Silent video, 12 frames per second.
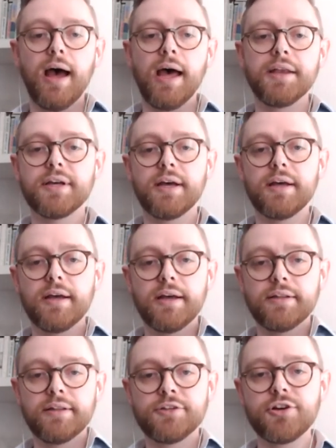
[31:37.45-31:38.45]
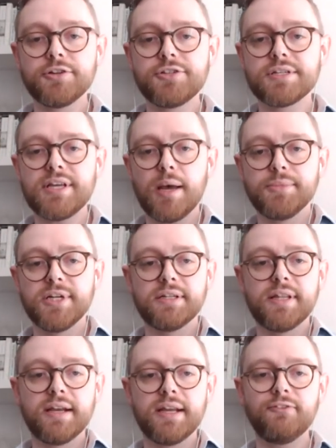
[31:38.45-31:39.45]
And the judge
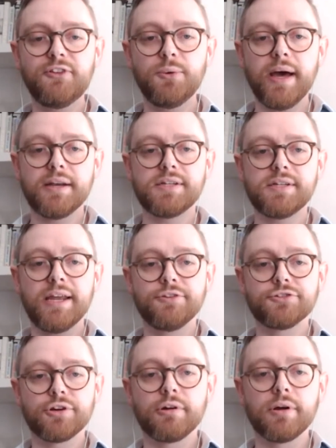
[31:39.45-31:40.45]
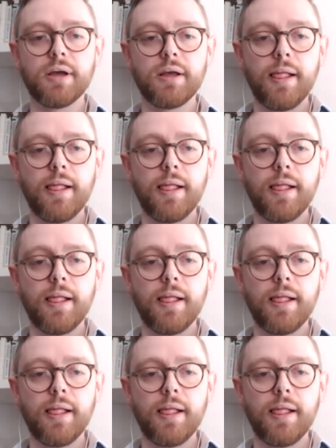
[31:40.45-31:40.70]
accepted that if you had a danger